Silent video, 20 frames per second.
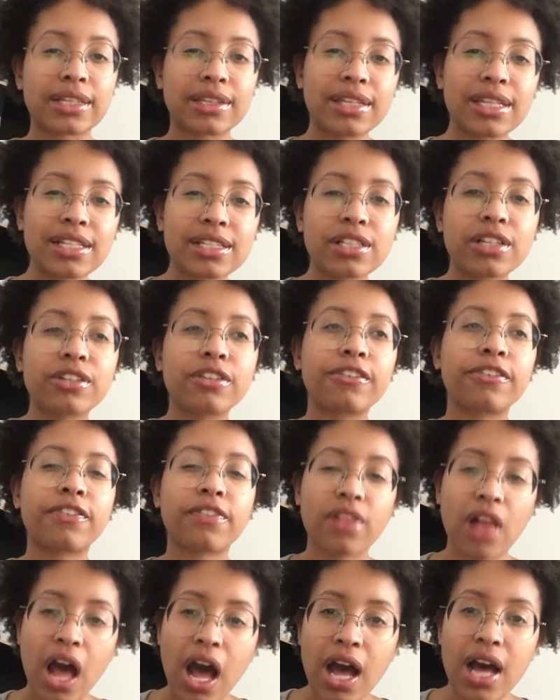these little
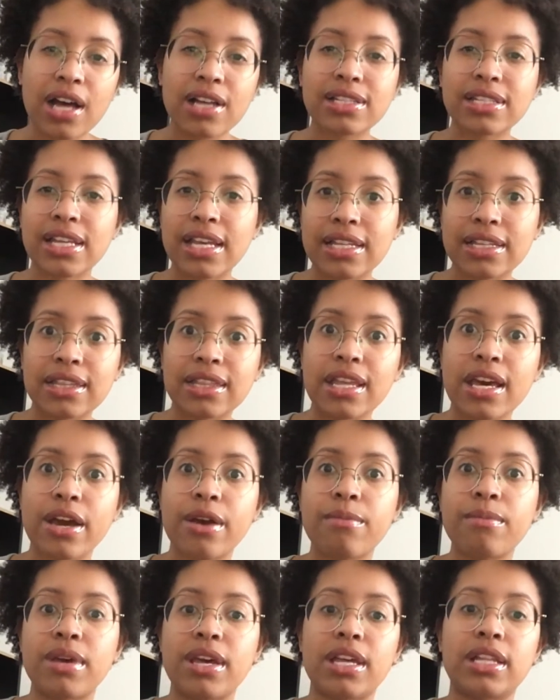flaws in
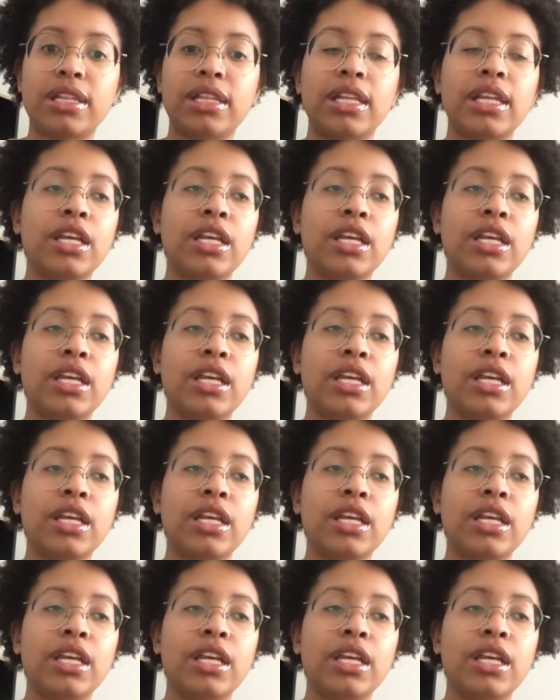them, and,